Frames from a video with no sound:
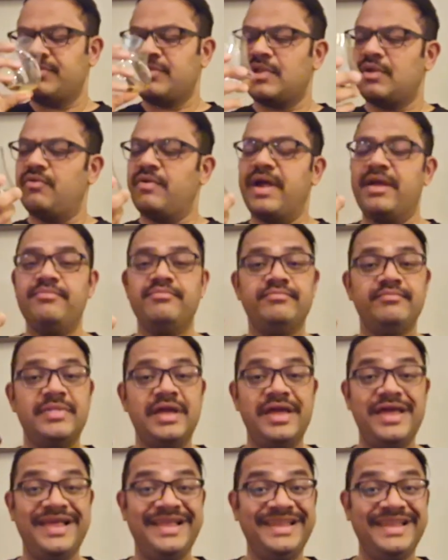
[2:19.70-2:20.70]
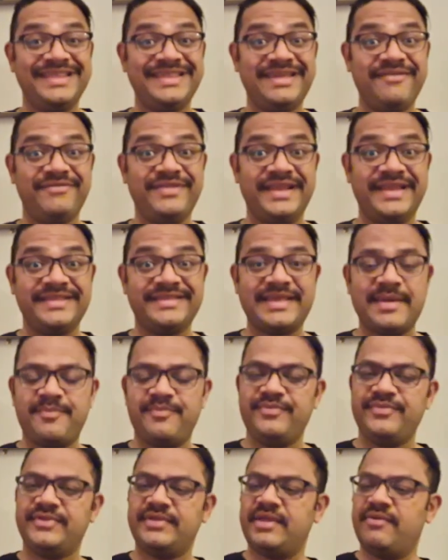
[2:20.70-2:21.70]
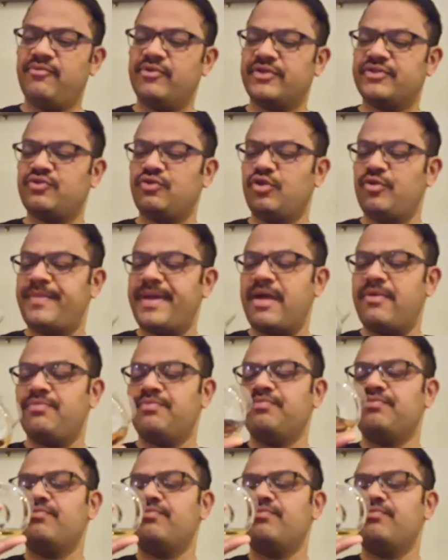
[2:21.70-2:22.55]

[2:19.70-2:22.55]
All right, let's give that a sip, see what it's all about.